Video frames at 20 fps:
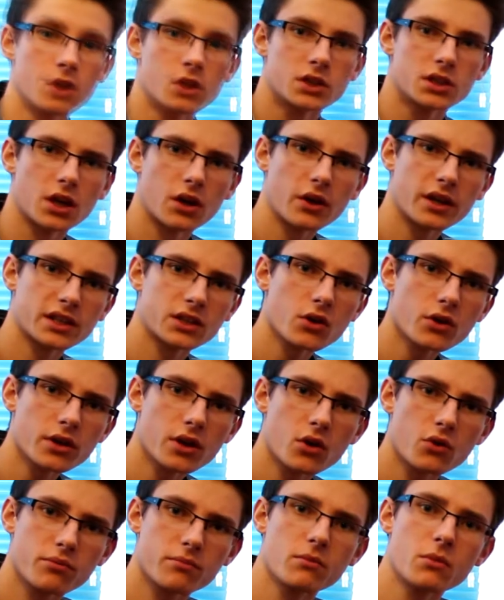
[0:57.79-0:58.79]
So it's got
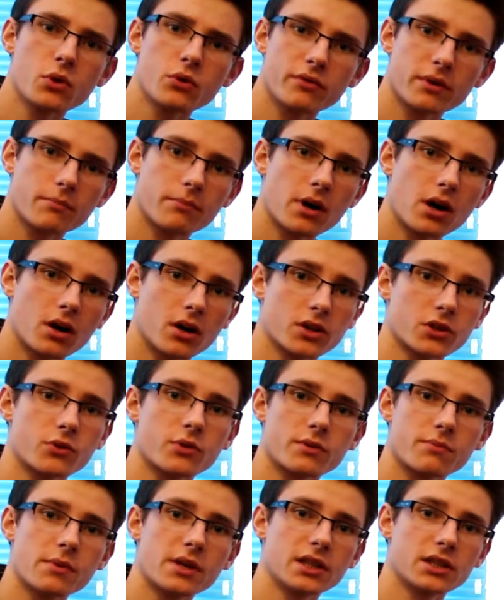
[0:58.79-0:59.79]
no moving parts,
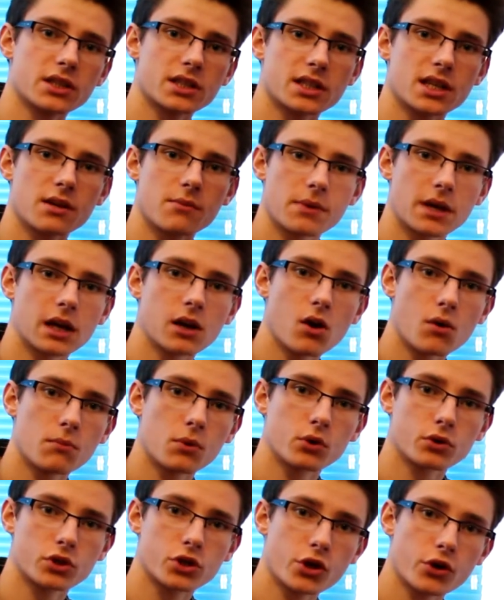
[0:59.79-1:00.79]
which means it's going to be a lot
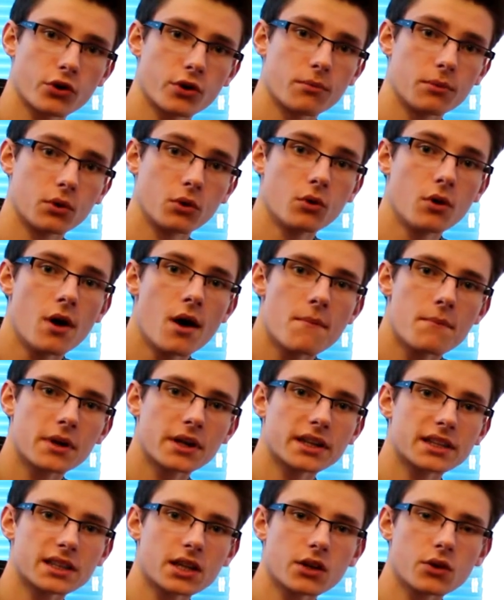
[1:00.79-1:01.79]
more durable, but
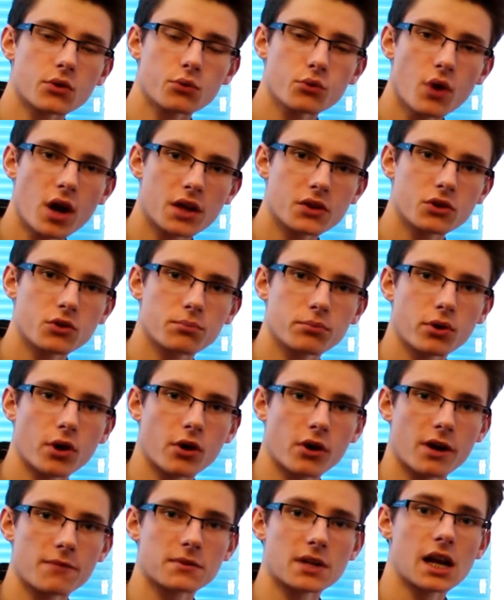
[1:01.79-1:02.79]
it's going to run your
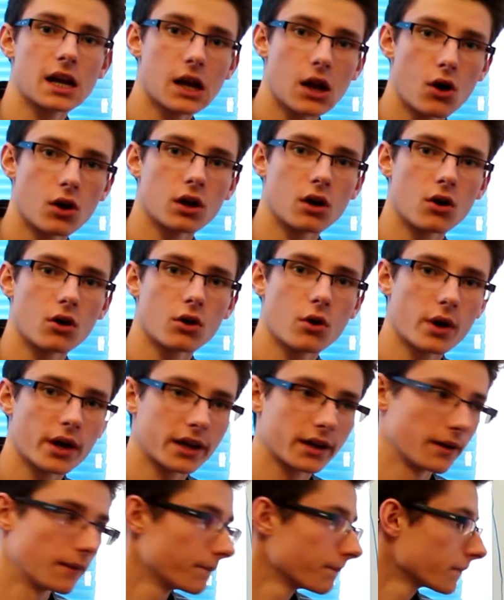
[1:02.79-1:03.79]
programs a lot, lot
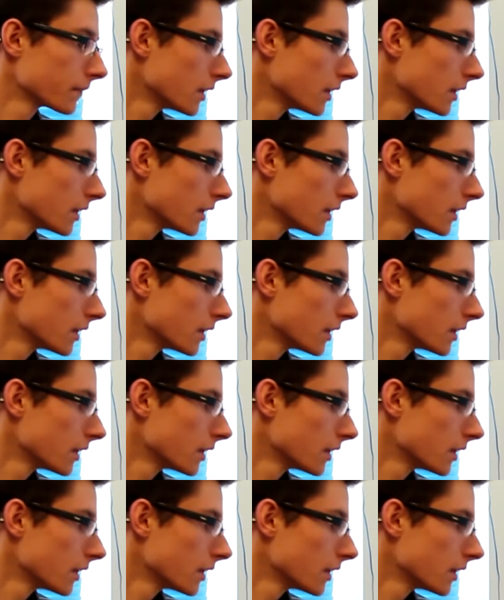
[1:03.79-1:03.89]
quicker.